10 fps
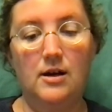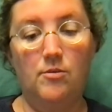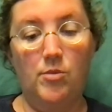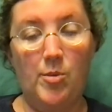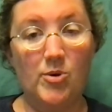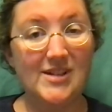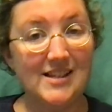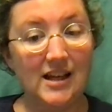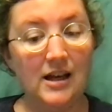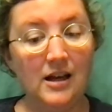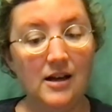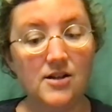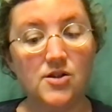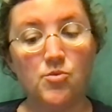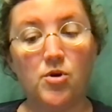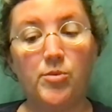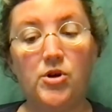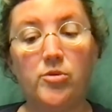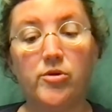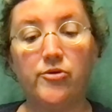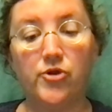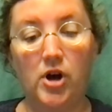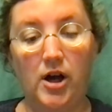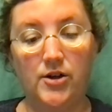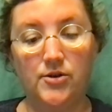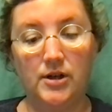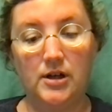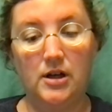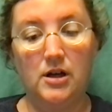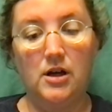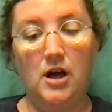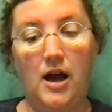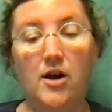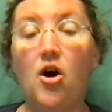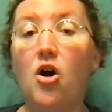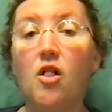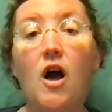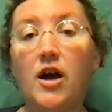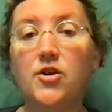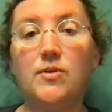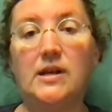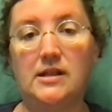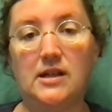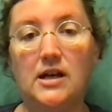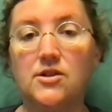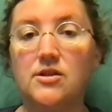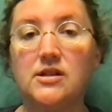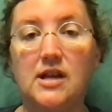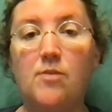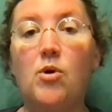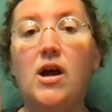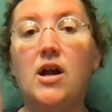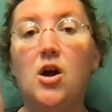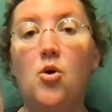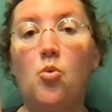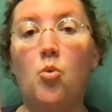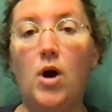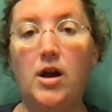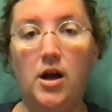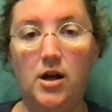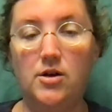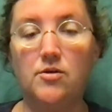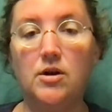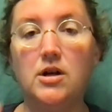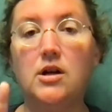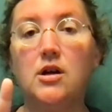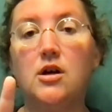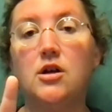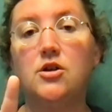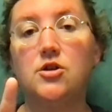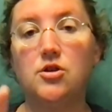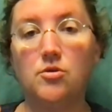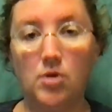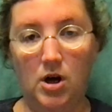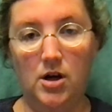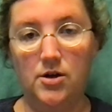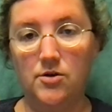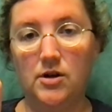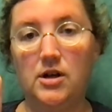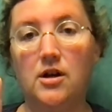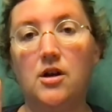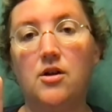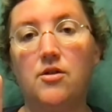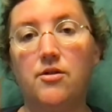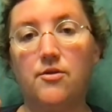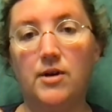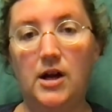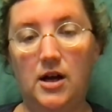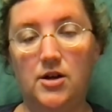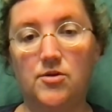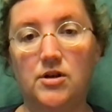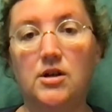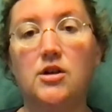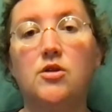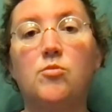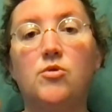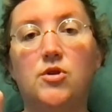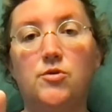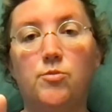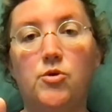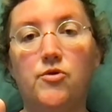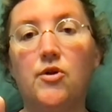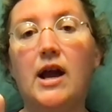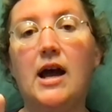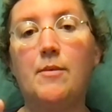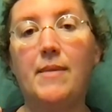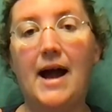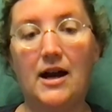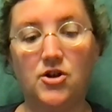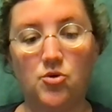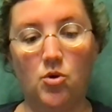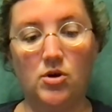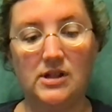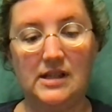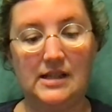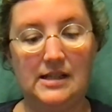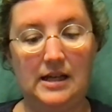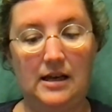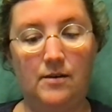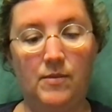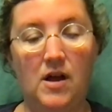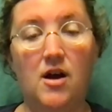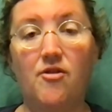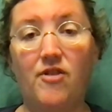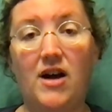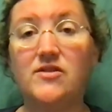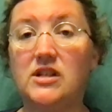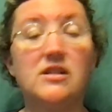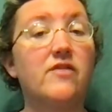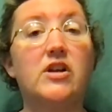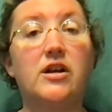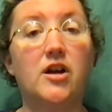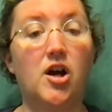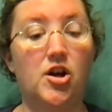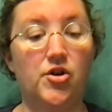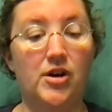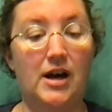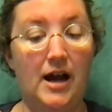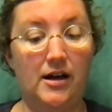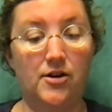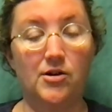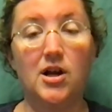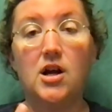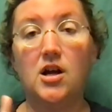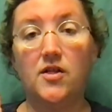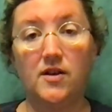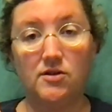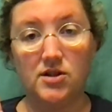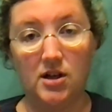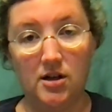Remember, C is the Roman numeral for 100, and all 100 signs are the same way. 100, 200, 300. You move your hand back towards the C. 5, 6, 7, 800, and 900. There's